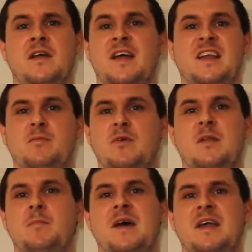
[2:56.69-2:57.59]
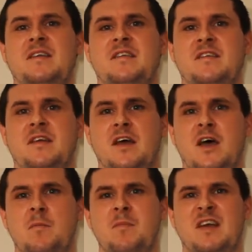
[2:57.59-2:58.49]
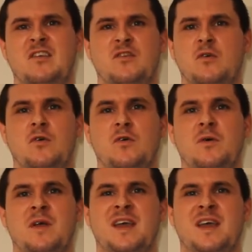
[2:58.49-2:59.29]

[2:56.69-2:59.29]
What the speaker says: That's probably the best. Make sure